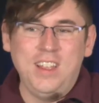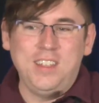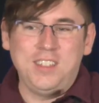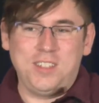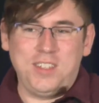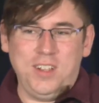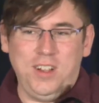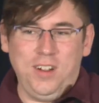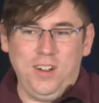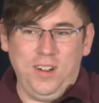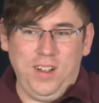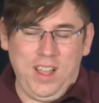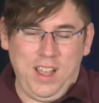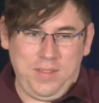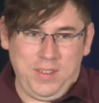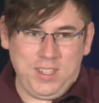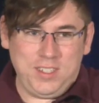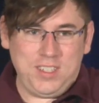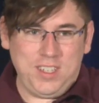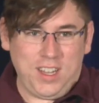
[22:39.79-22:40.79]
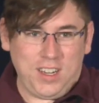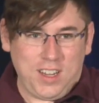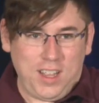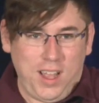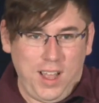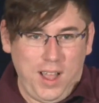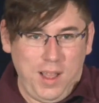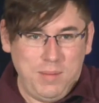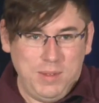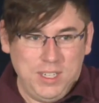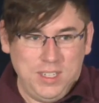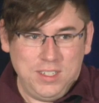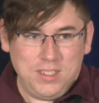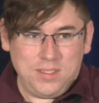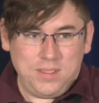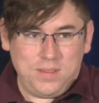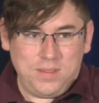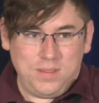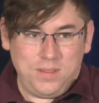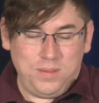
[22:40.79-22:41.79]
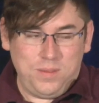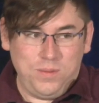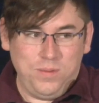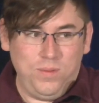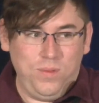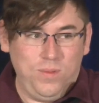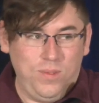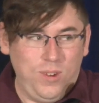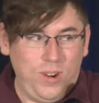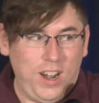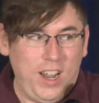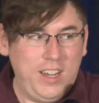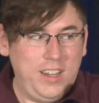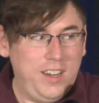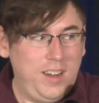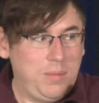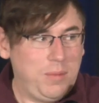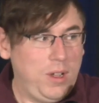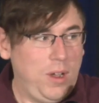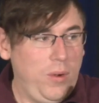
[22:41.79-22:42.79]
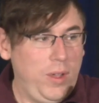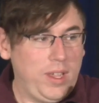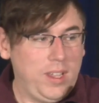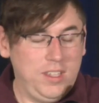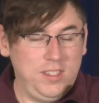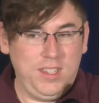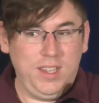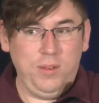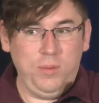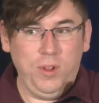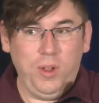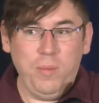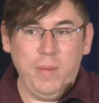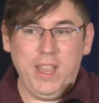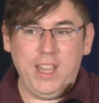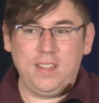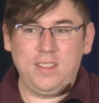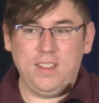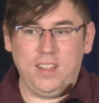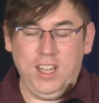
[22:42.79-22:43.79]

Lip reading: So fs.com is where I ended up going because they will make